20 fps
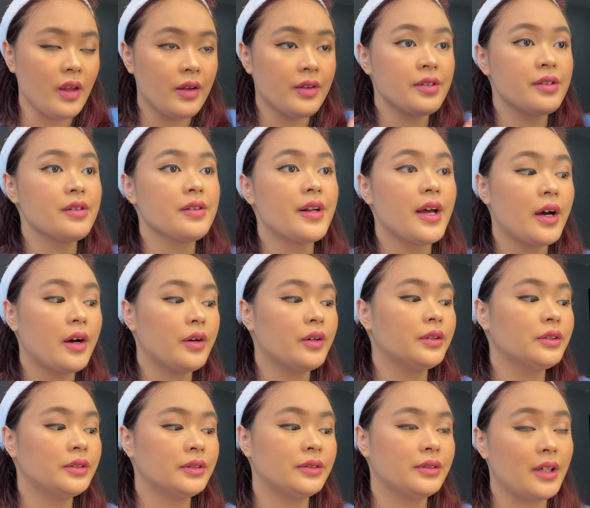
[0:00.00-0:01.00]
So
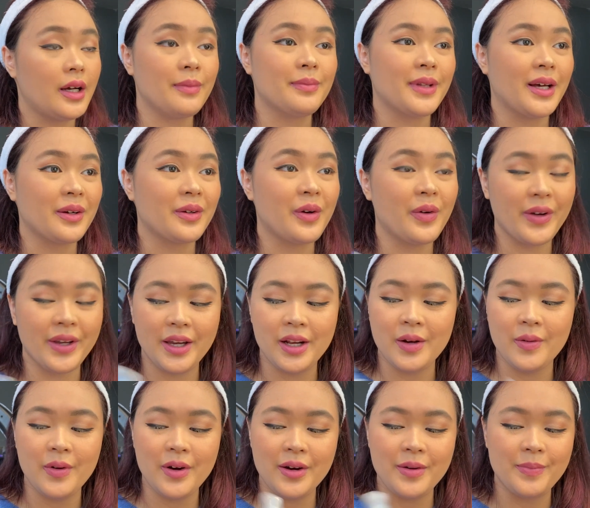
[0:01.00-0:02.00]
now I'm not going
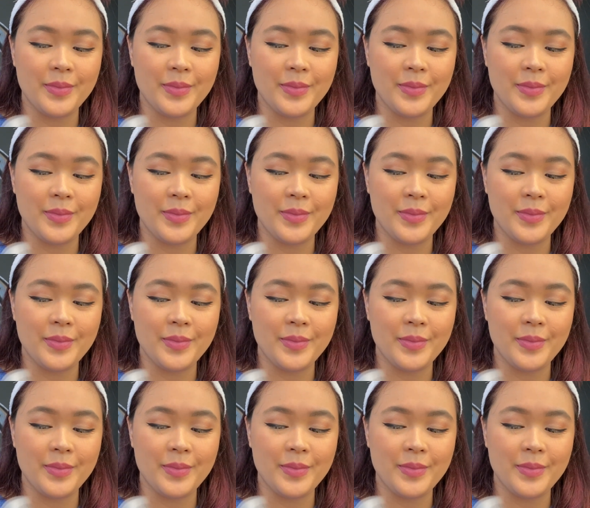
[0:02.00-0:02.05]
anywhere,